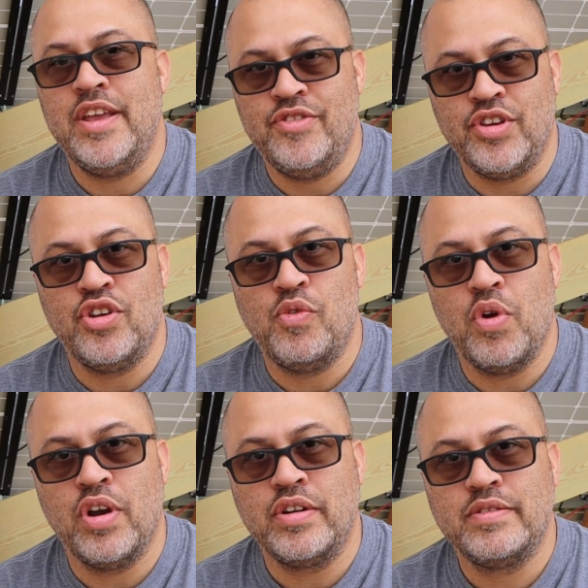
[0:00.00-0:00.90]
Is it gonna
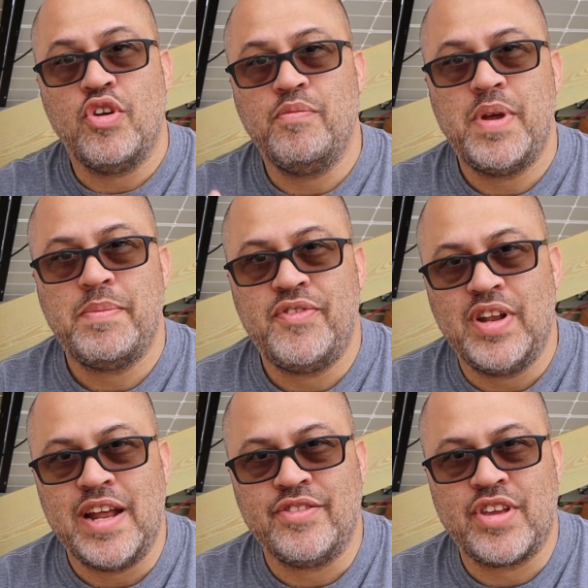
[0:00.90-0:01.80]
work? So remember, if
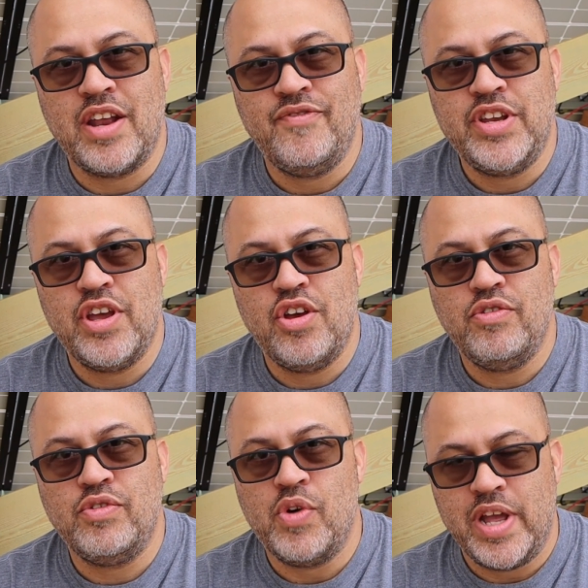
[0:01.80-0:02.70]
you like this kind of
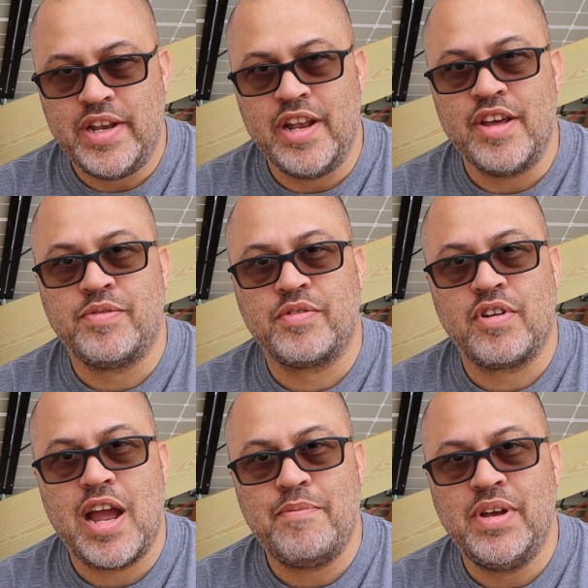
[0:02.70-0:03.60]
video, go ahead and hit that
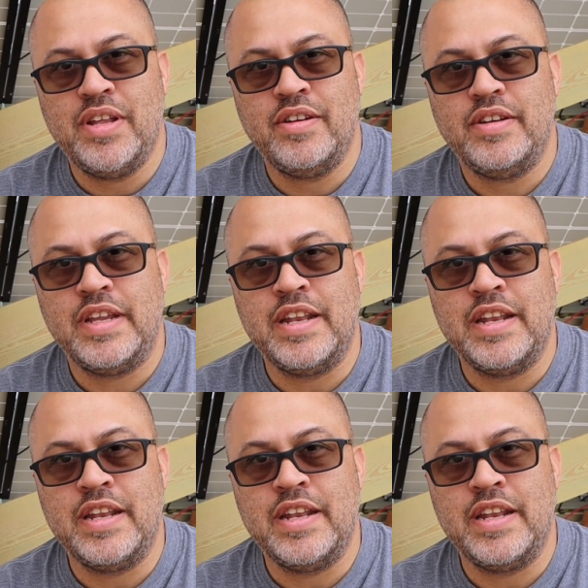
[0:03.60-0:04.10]
subscribe button,